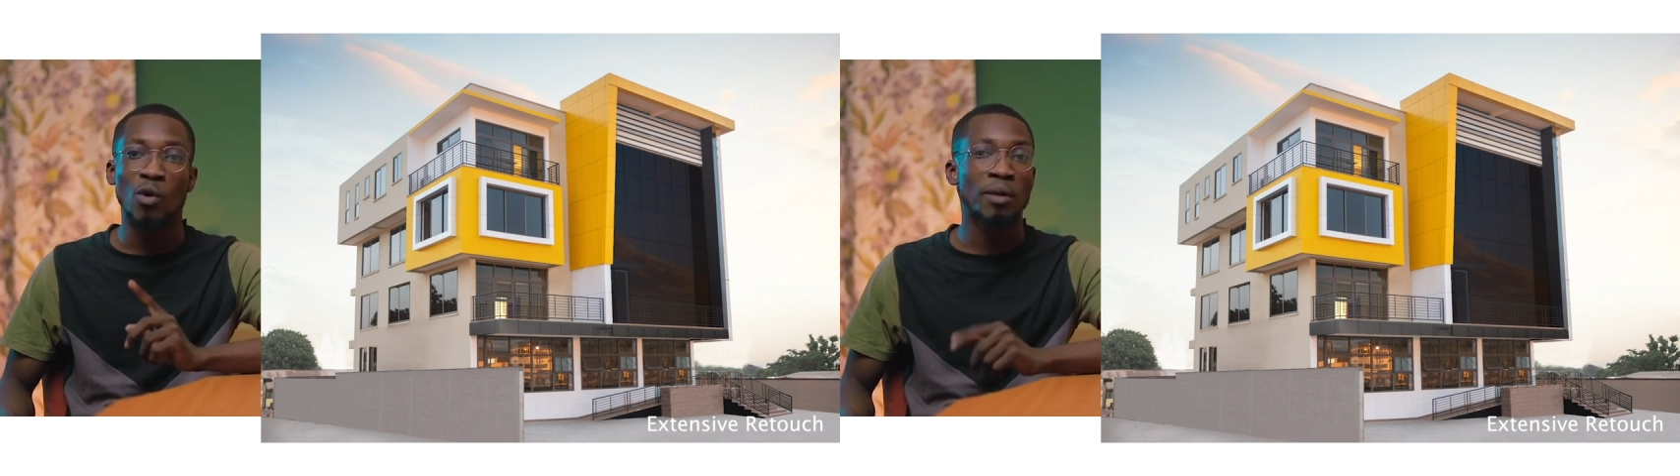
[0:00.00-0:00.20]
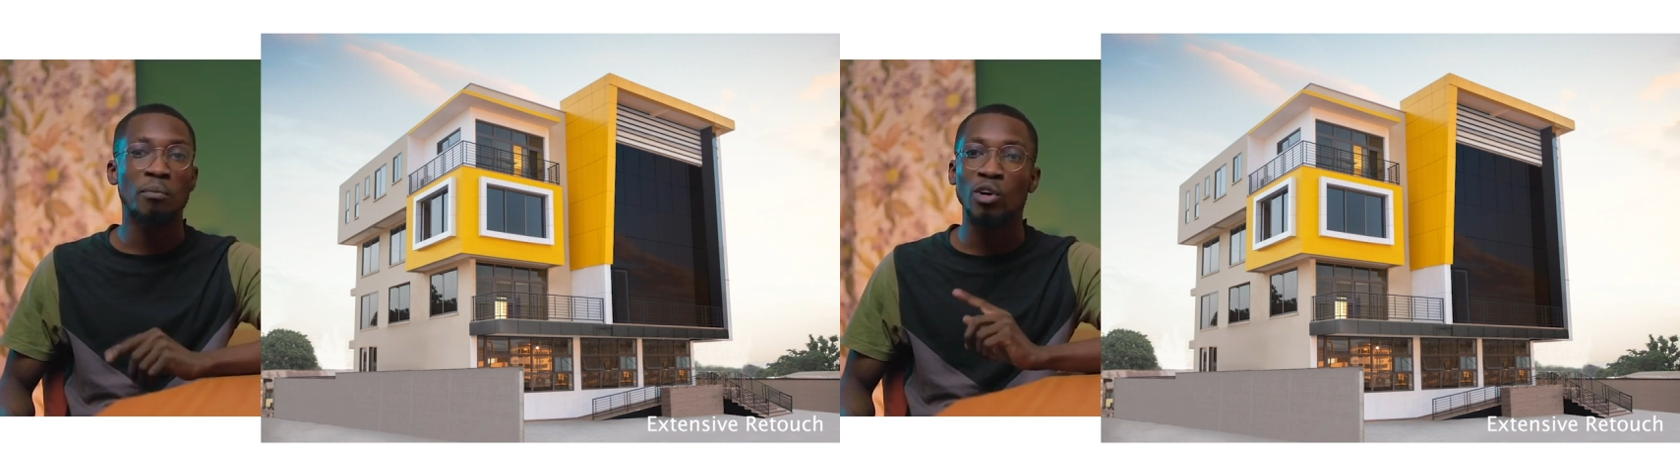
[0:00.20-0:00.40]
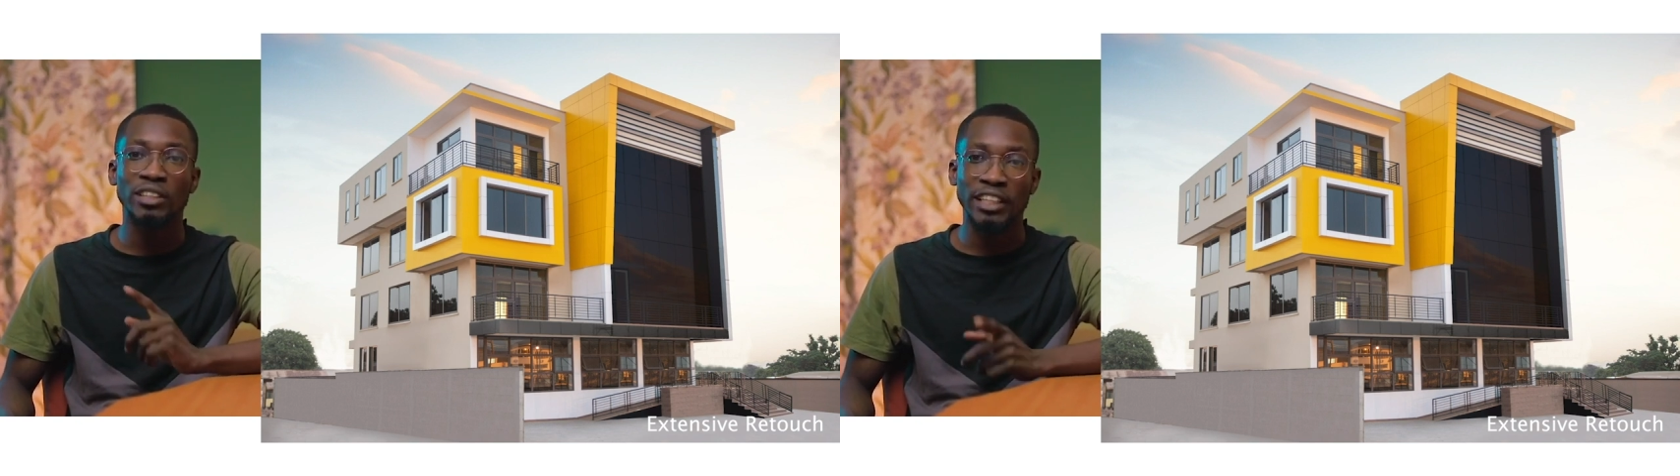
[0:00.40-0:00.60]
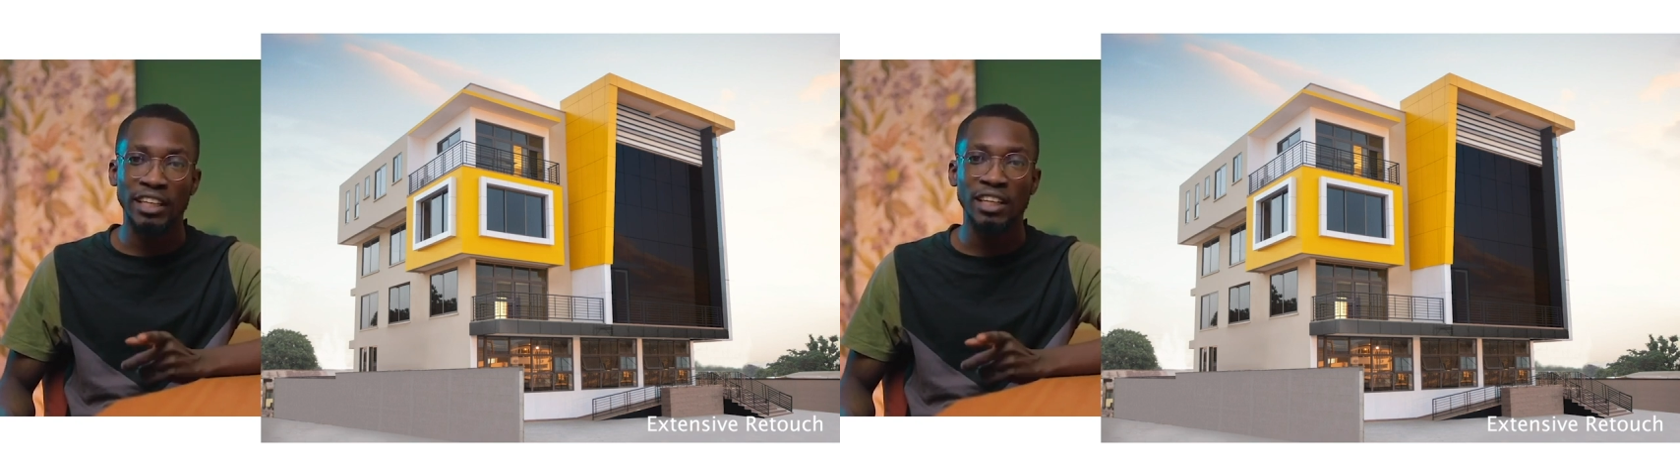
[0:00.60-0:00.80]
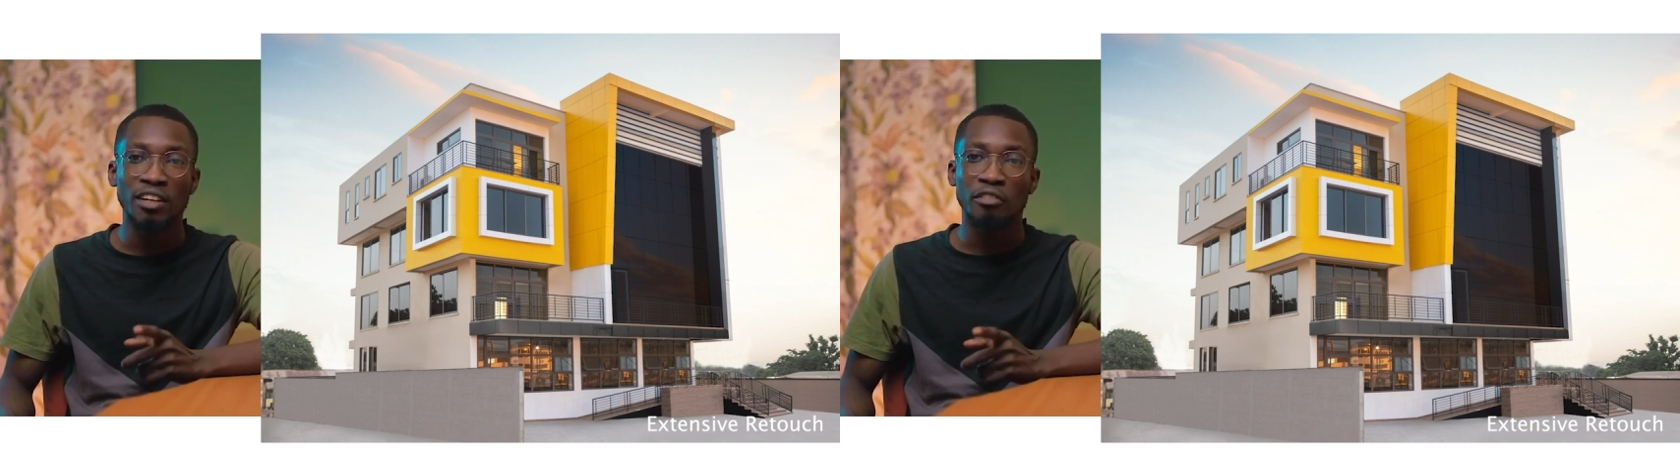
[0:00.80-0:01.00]
one more
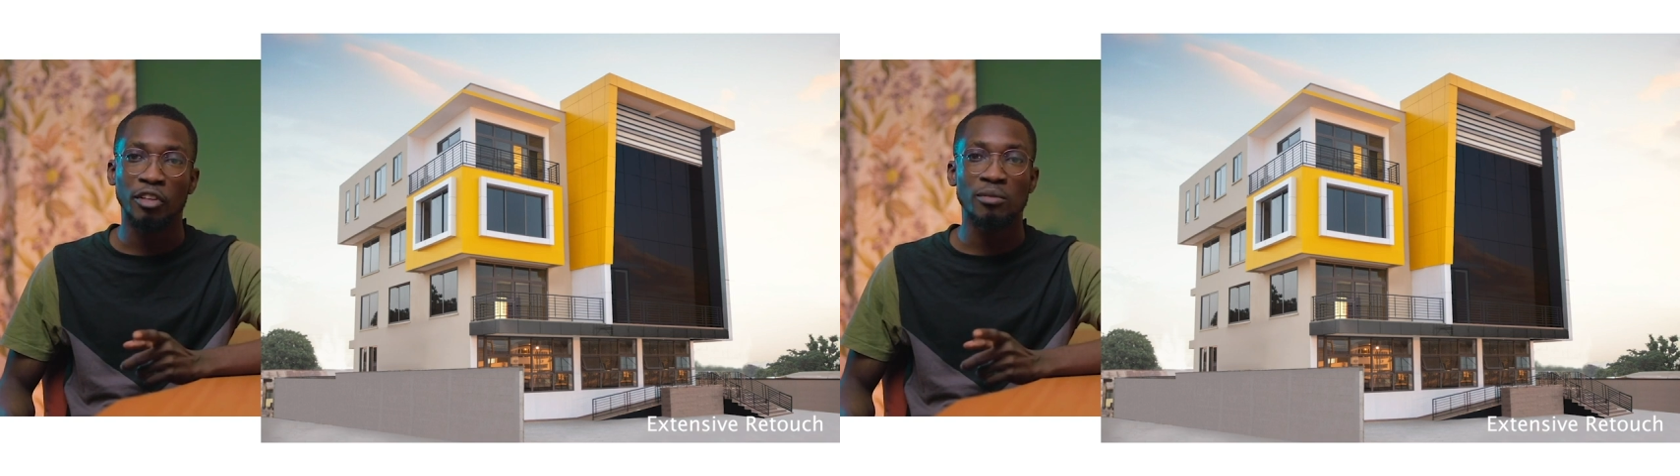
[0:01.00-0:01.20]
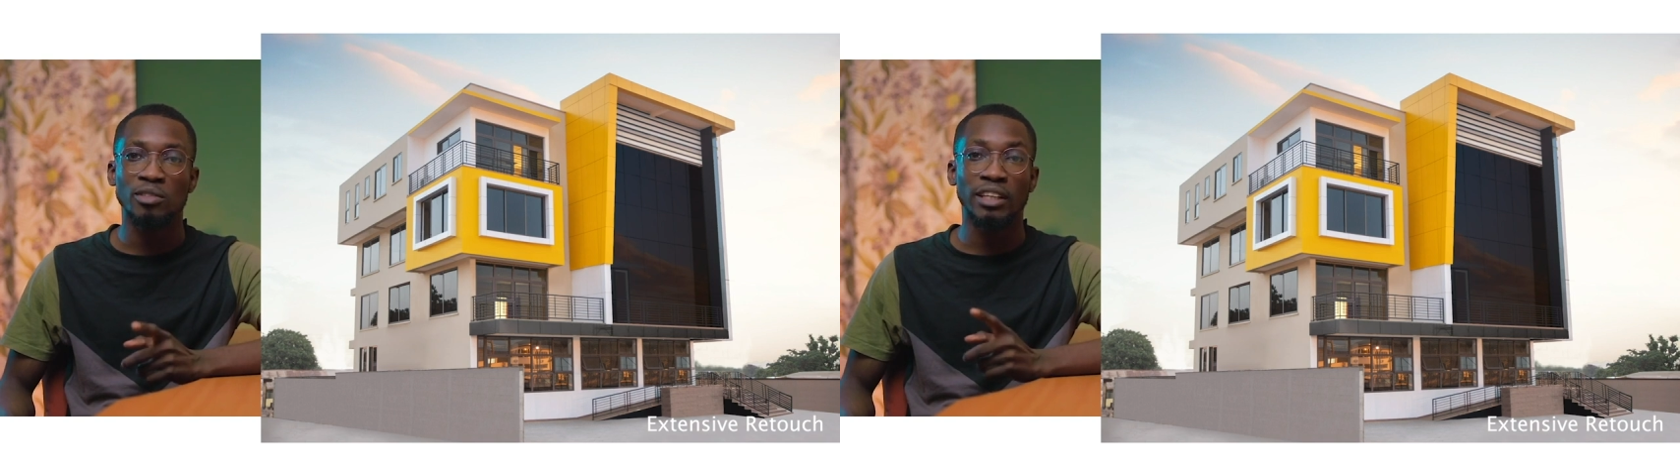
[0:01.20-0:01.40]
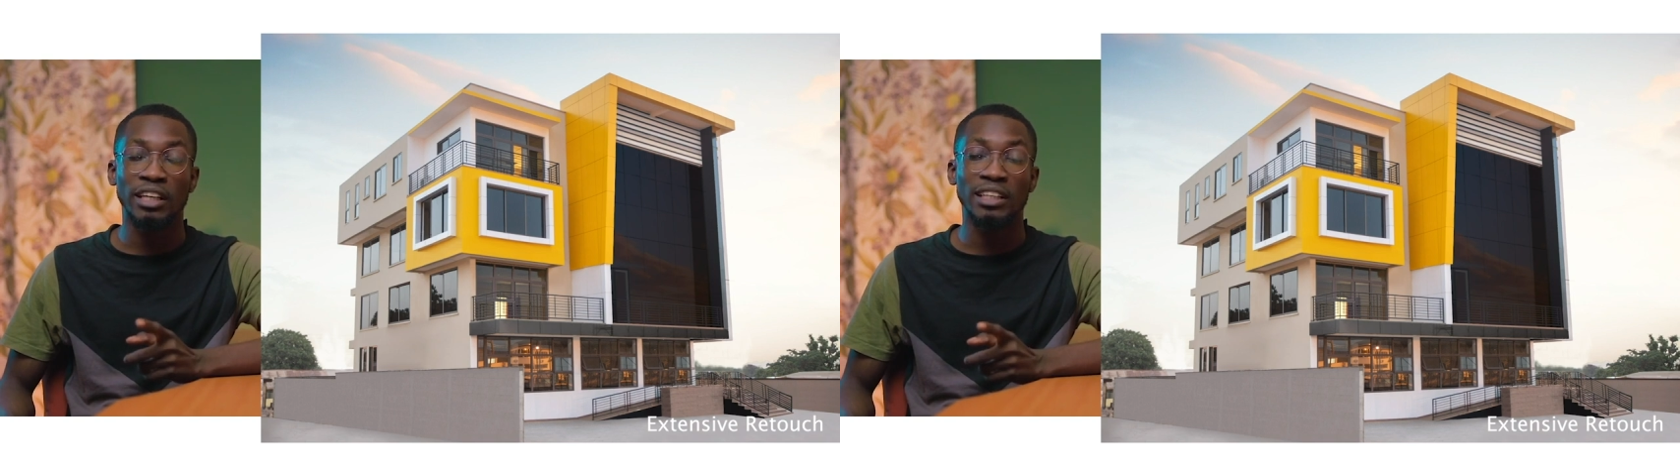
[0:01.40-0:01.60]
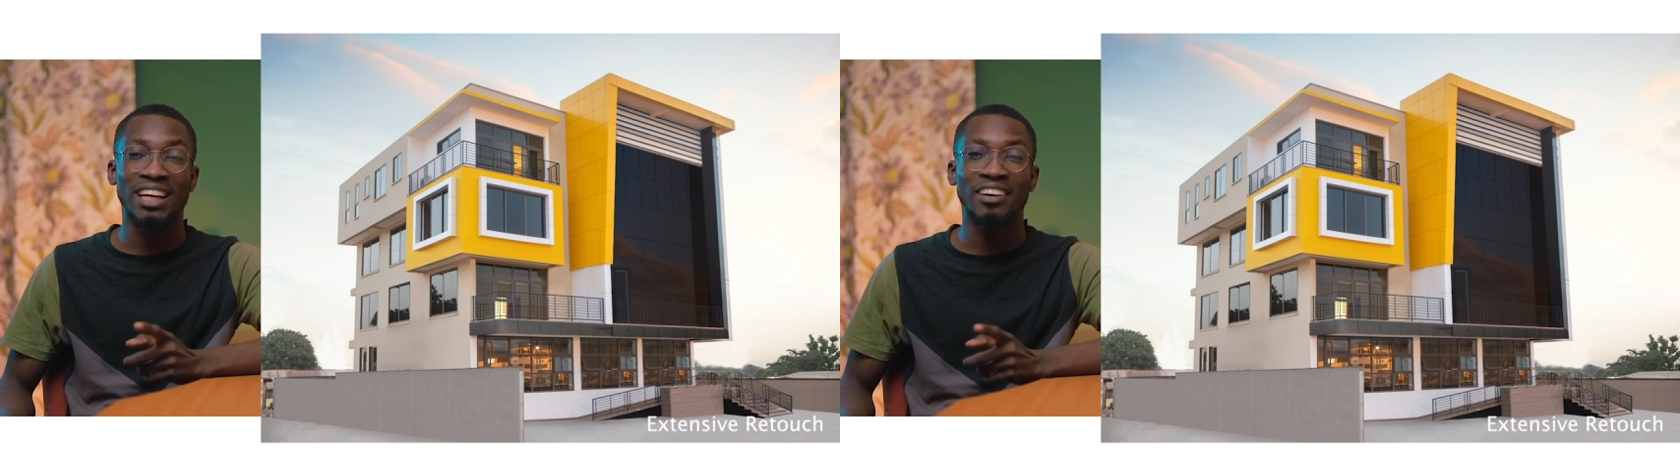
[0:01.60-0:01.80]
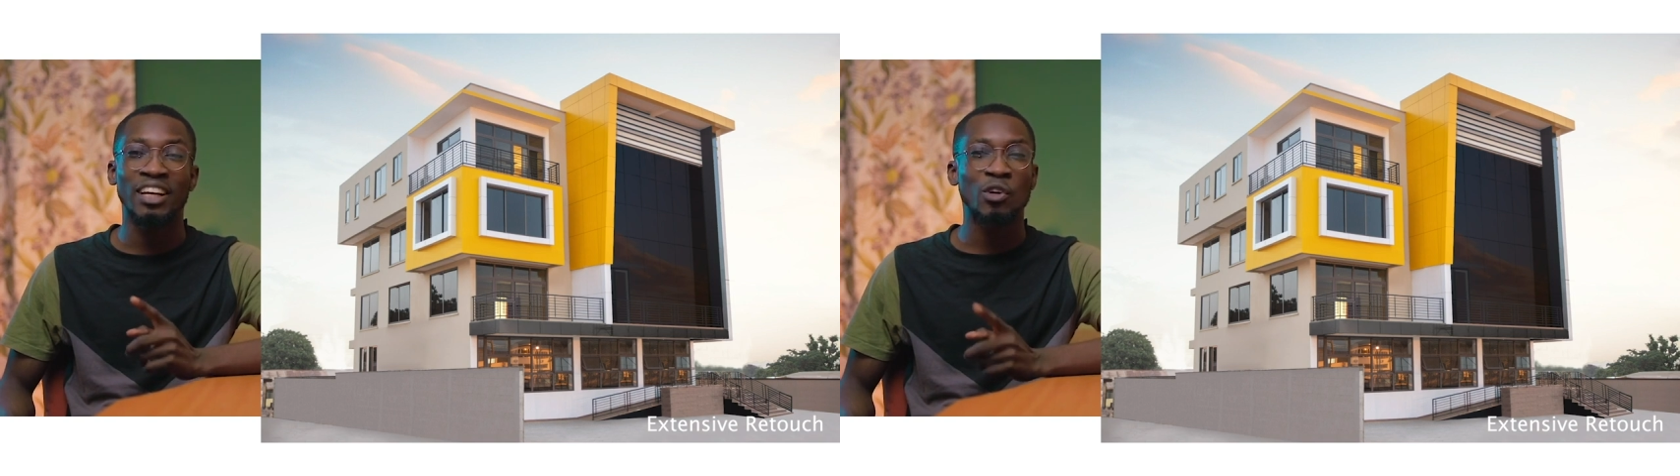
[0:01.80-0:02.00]
day for them to take it down,